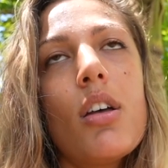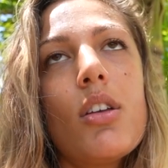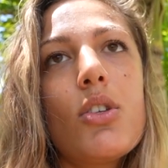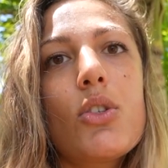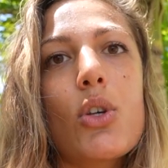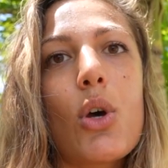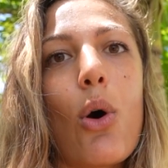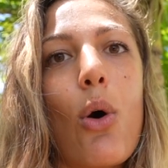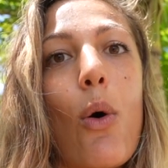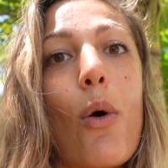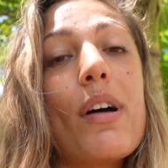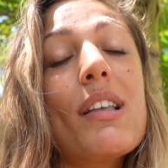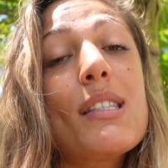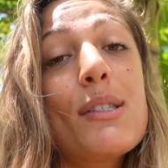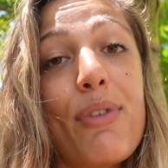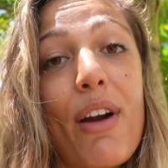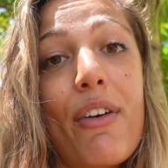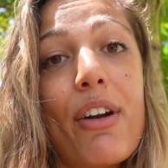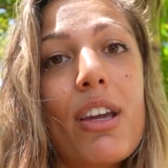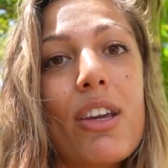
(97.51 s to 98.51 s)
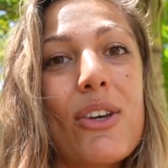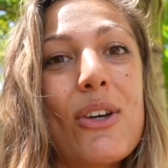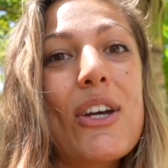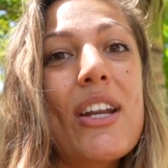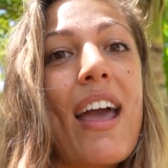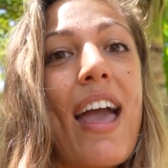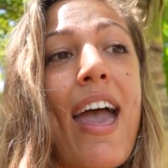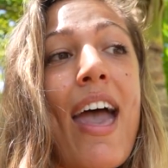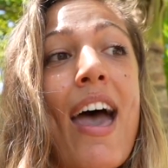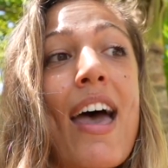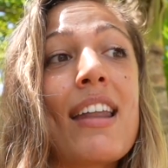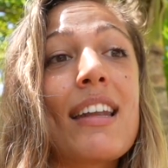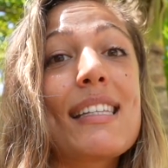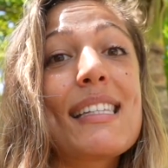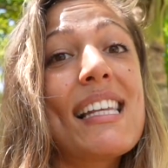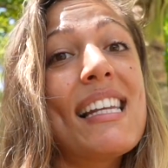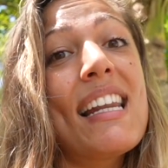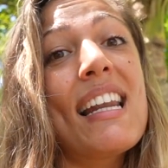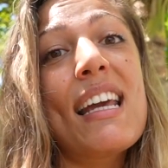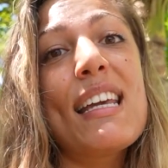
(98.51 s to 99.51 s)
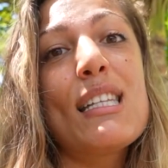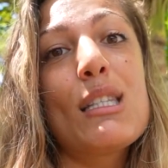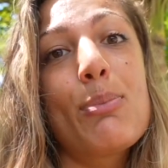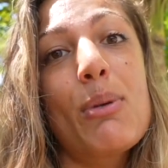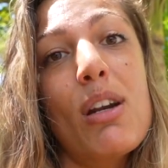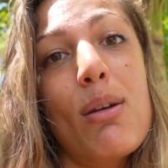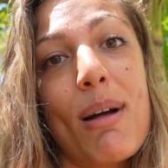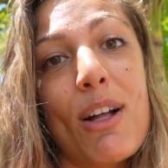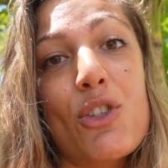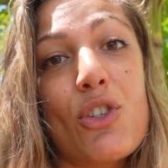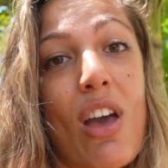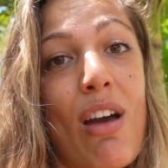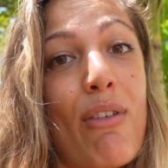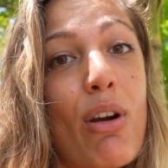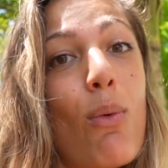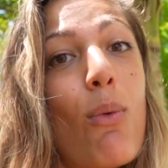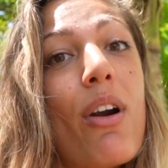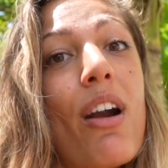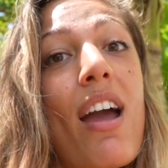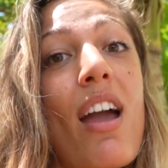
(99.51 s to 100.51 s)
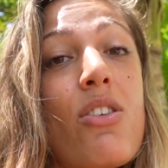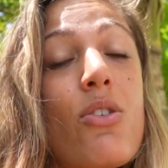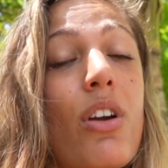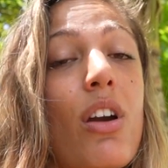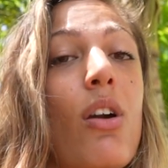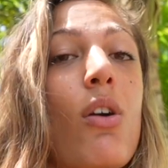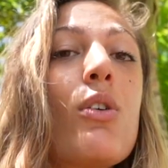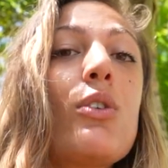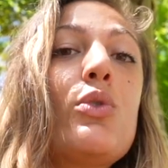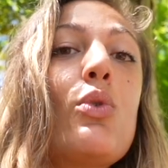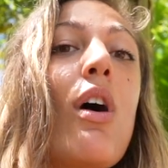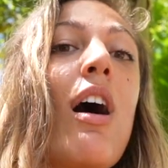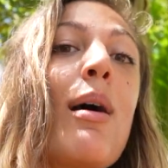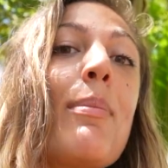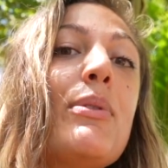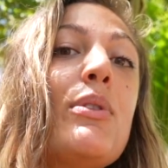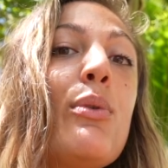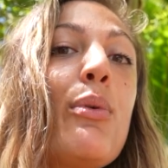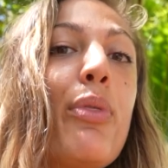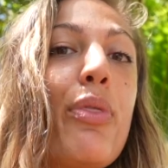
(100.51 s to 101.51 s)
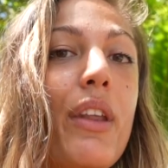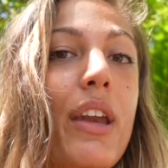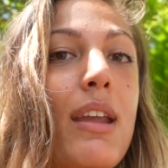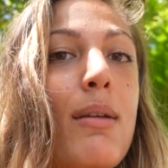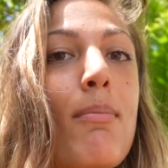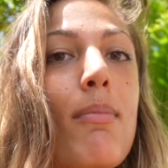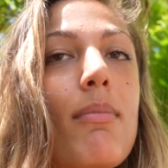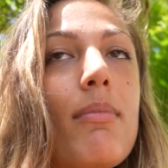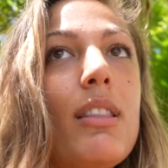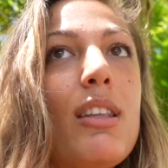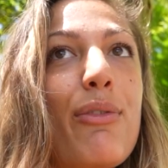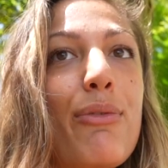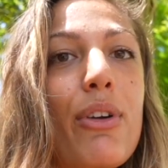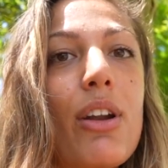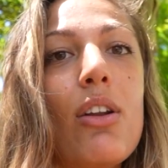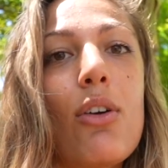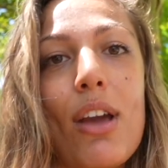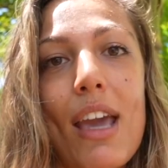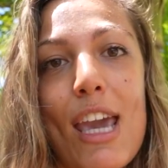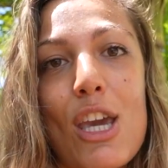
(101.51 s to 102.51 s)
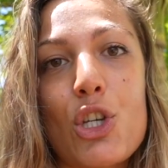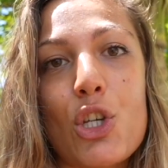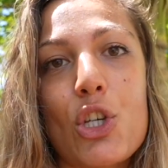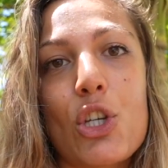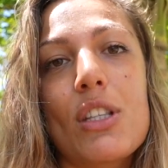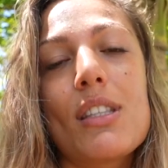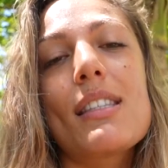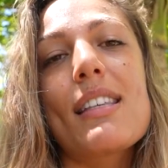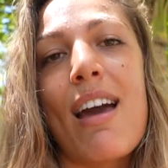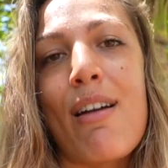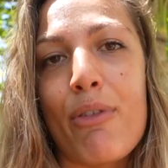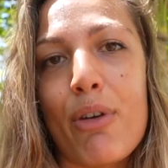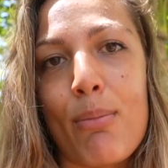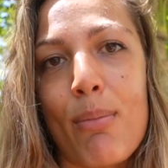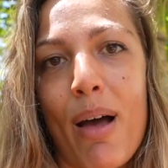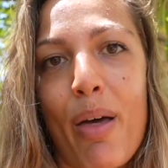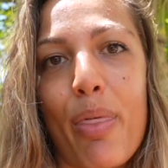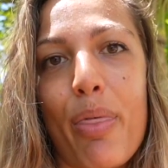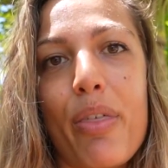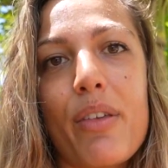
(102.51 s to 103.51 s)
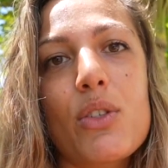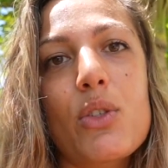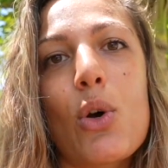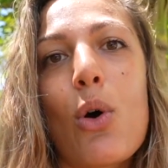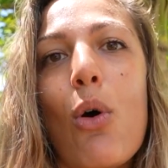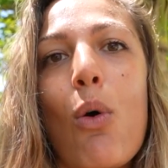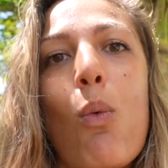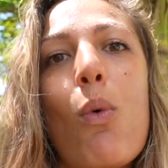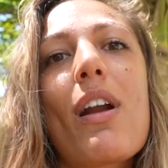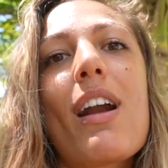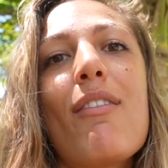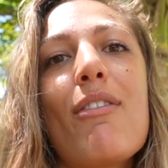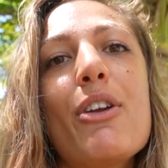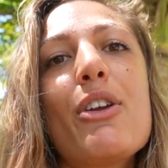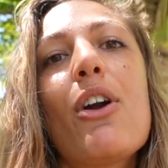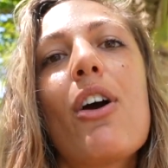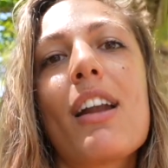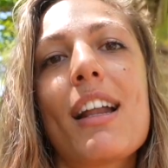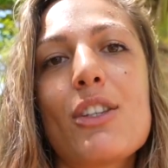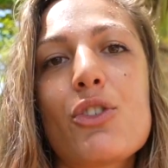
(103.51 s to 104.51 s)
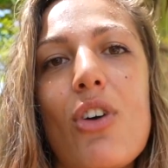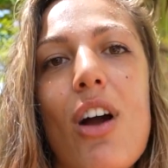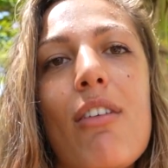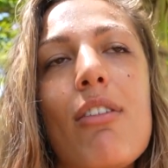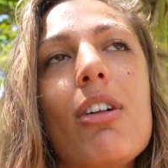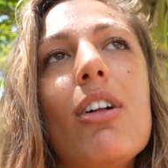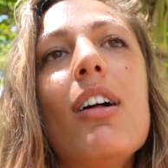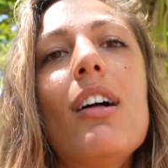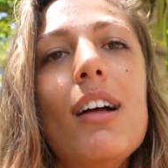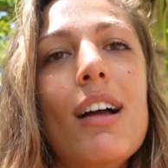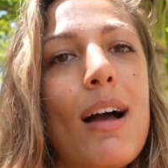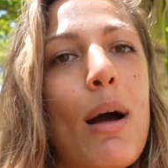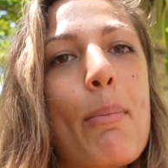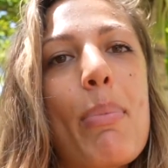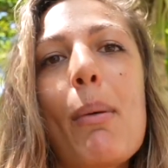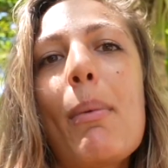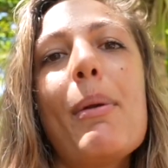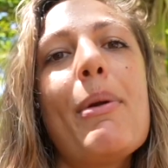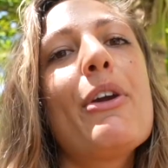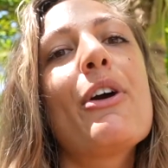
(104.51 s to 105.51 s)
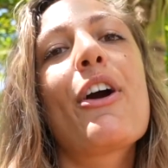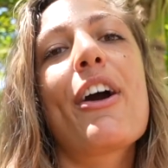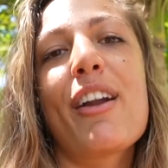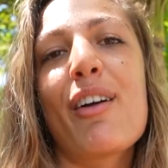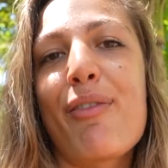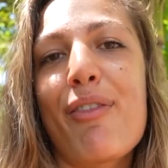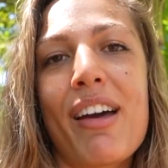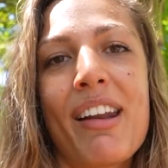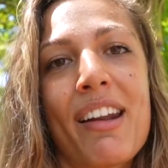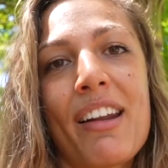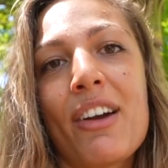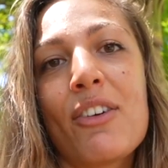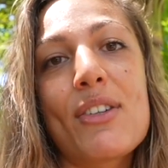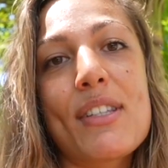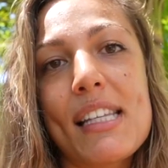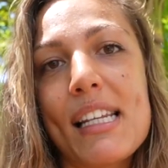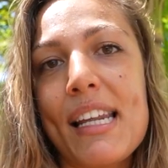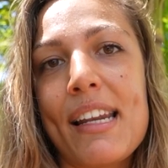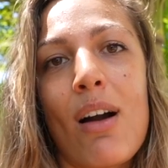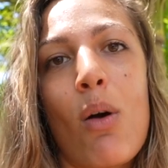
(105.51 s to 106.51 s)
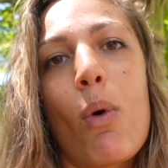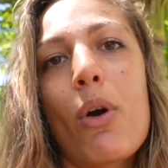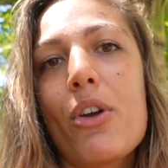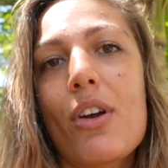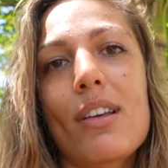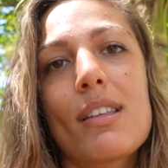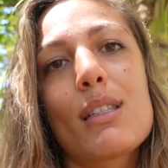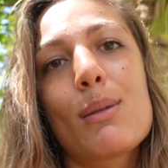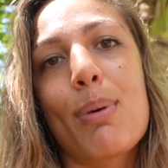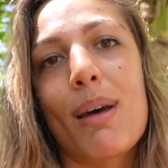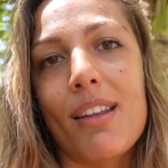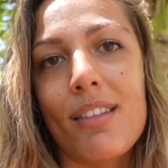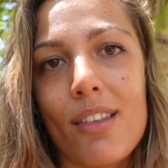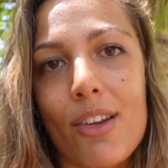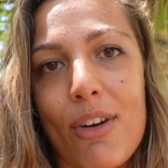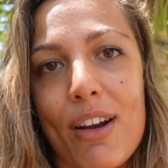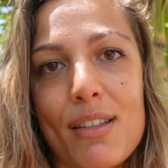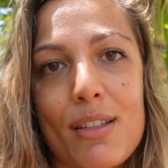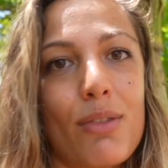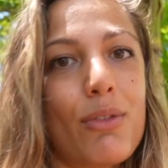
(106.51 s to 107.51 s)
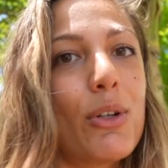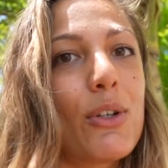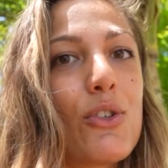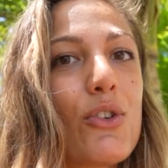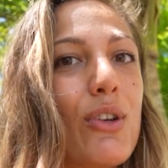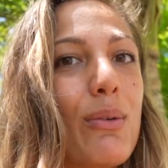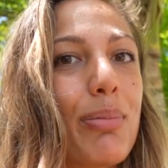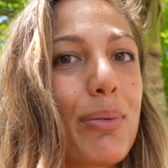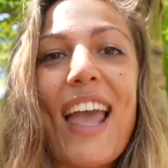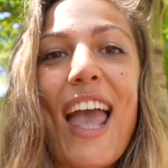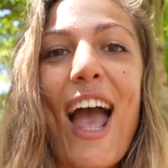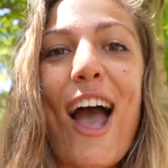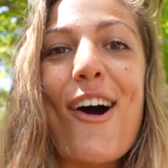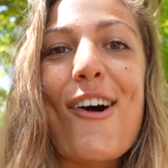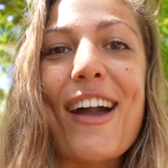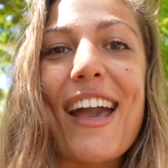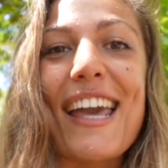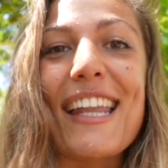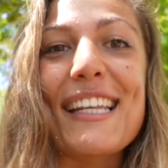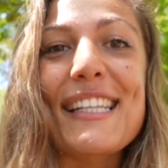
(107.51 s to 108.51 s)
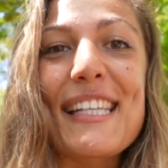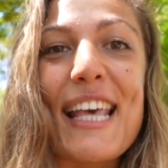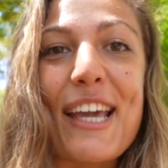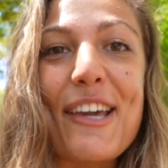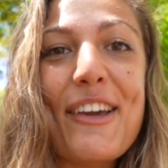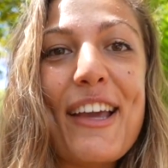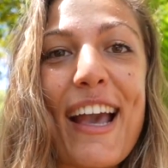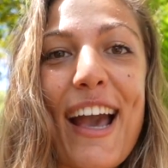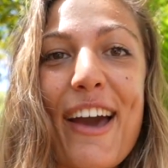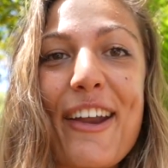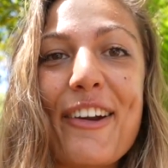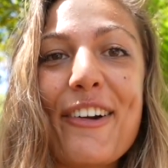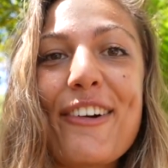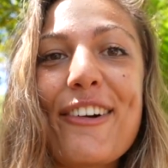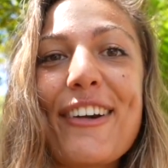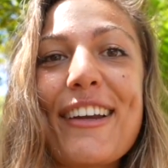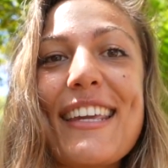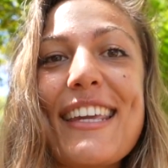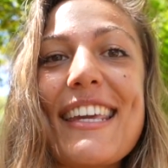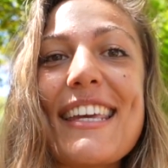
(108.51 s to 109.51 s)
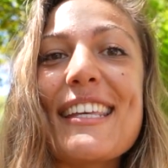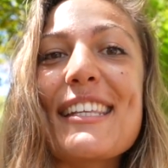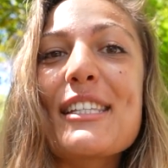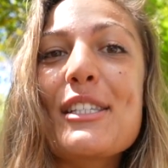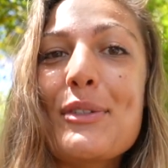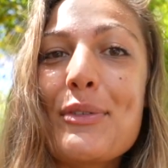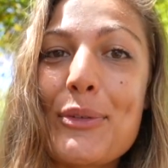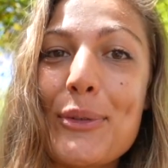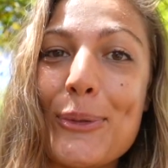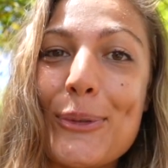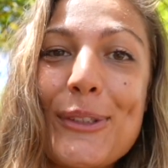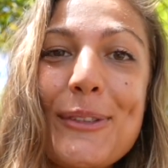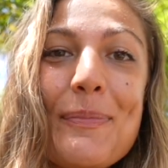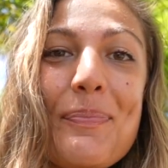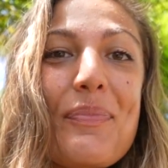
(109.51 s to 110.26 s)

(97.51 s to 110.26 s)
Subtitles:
So it's very good, and Selena is pretty much everywhere, and you can go to up to 3 different locations every month. So wherever you're gonna travel, probably you're gonna find another Selena where you can spend the rest of your trip. Okay, the second category is food.